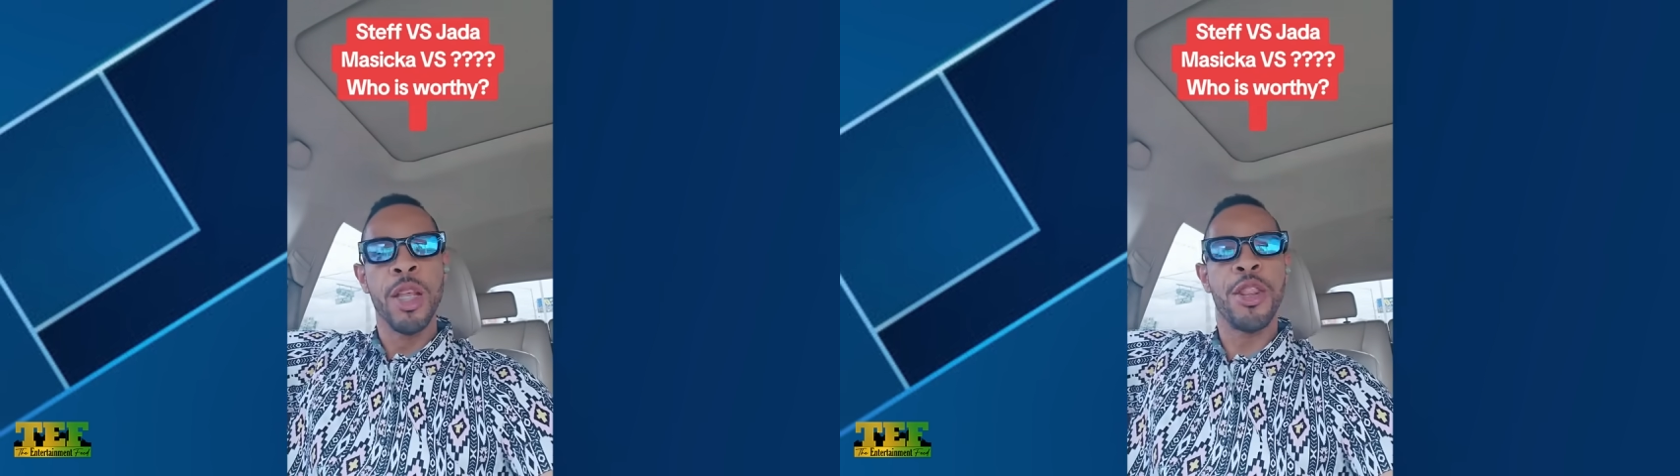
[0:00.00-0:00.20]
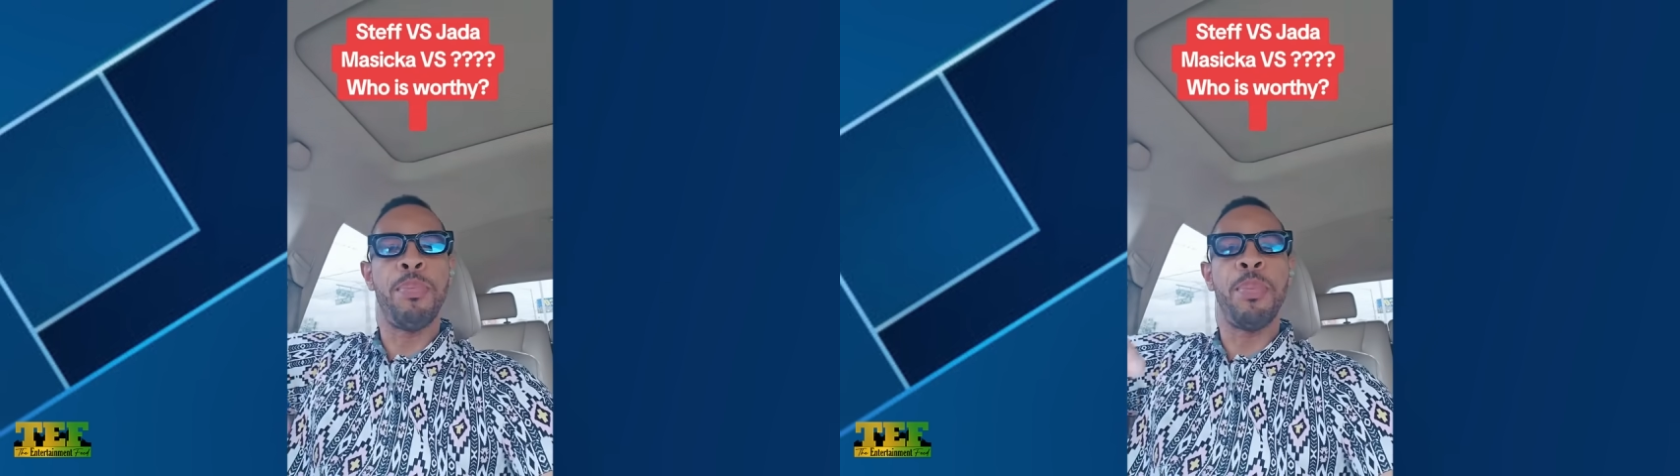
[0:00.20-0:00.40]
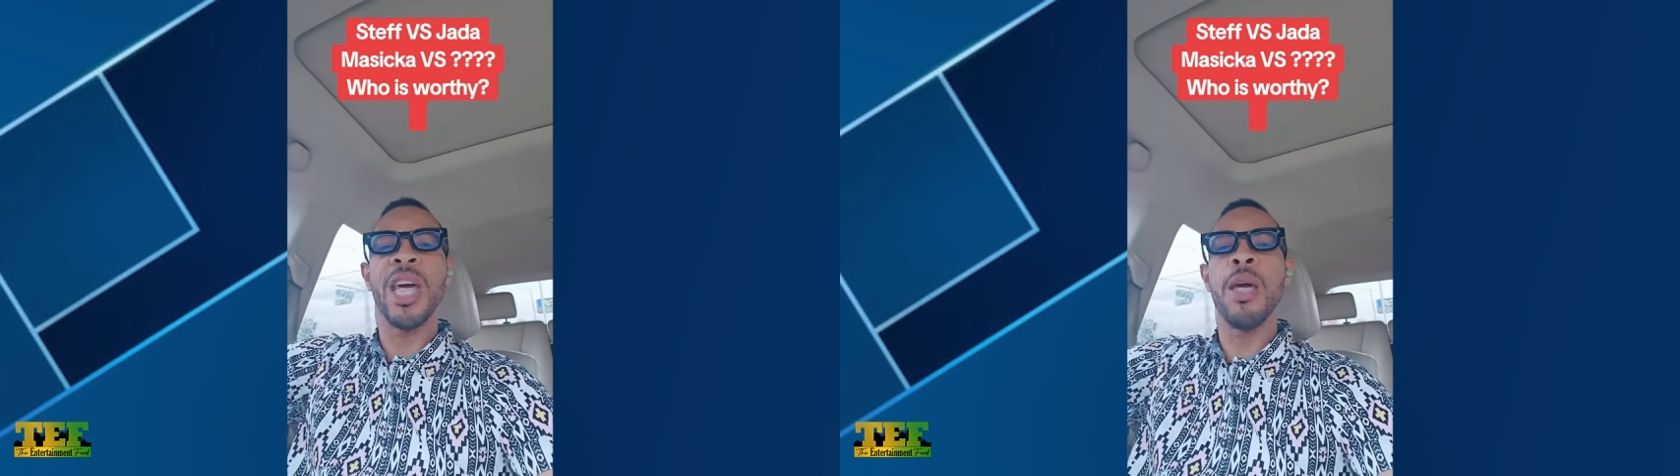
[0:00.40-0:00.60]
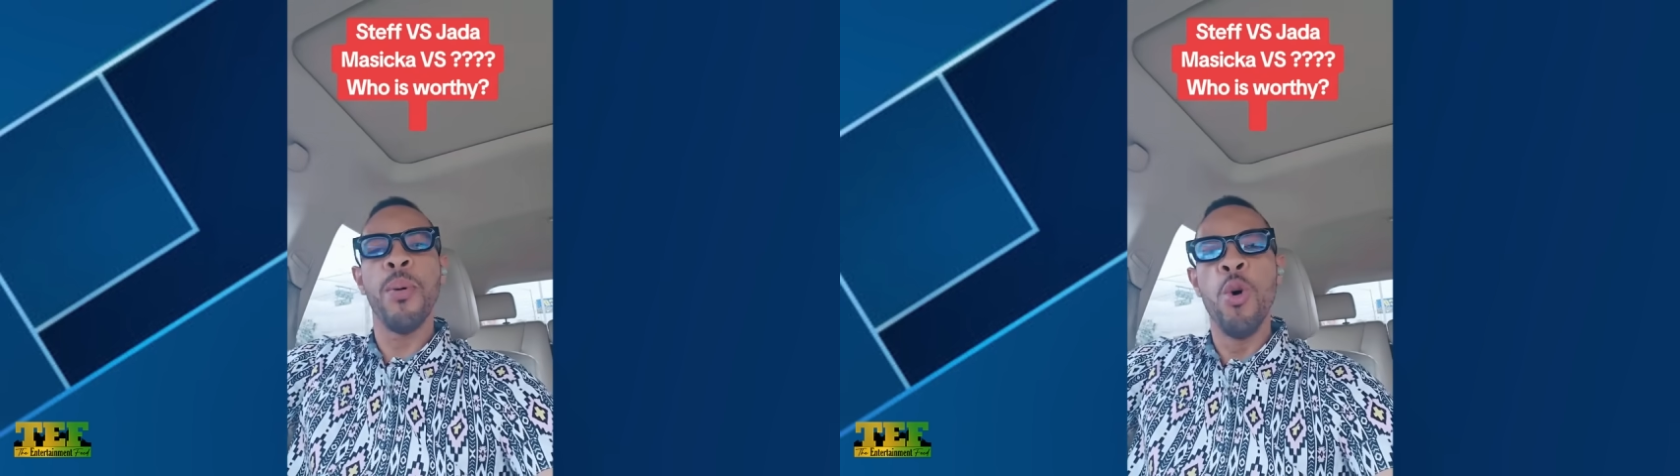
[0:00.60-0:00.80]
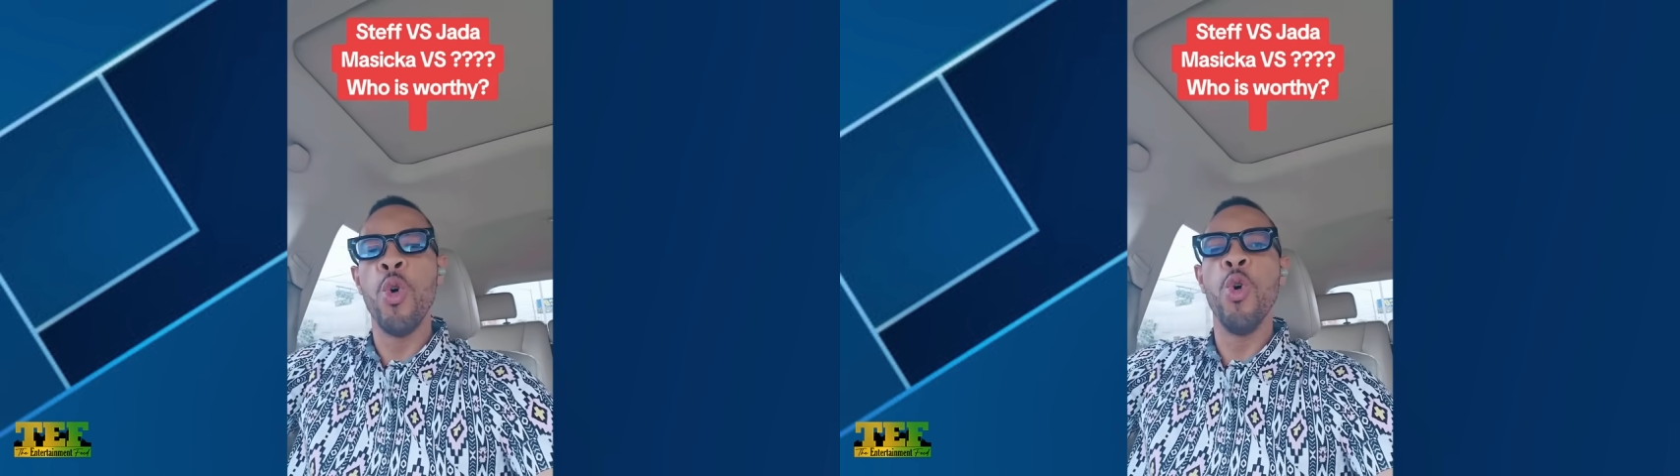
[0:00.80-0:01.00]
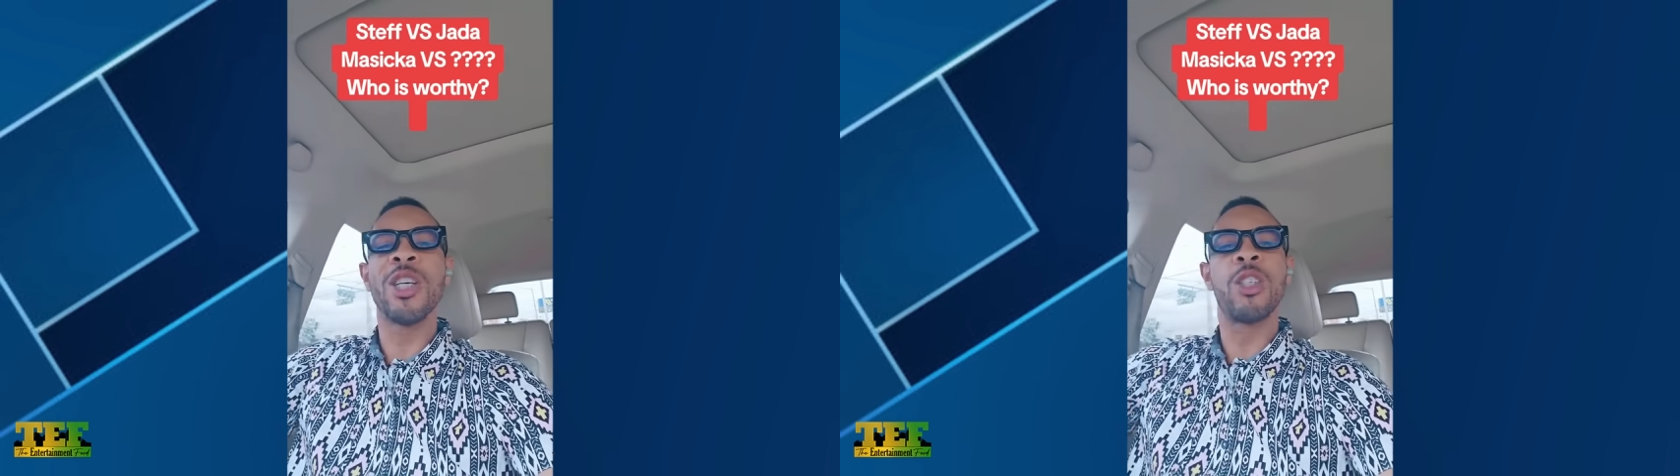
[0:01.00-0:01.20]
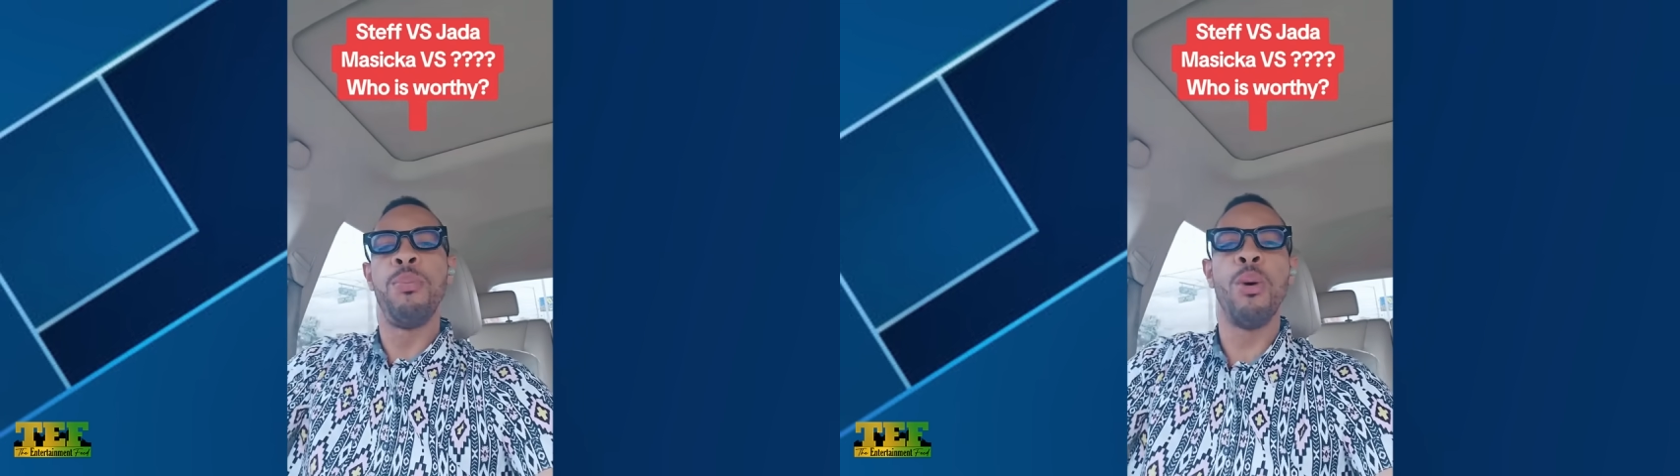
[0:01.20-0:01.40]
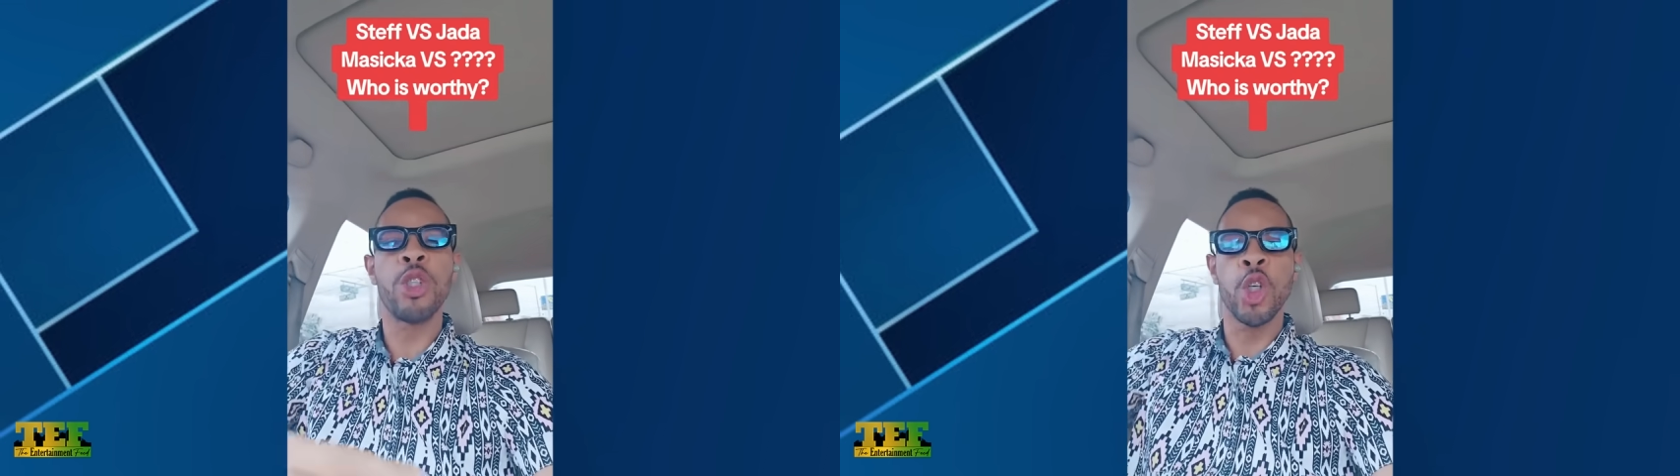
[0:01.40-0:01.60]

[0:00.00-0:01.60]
The people who were supposed